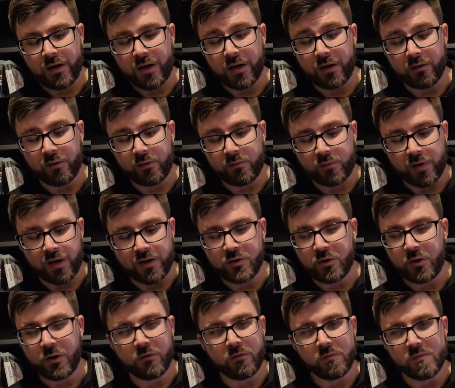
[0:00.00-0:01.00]
and I
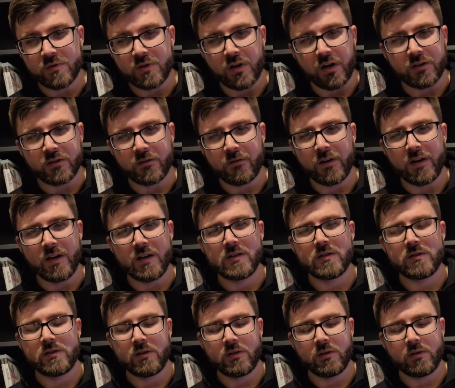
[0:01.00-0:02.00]
enjoyed from start to
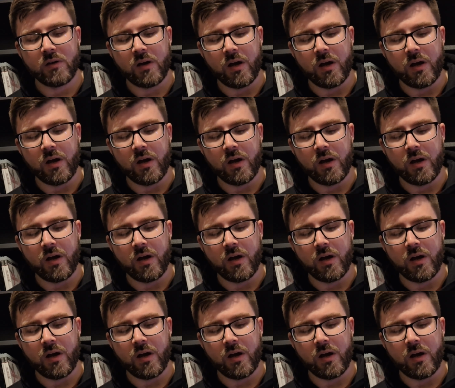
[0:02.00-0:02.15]
finish,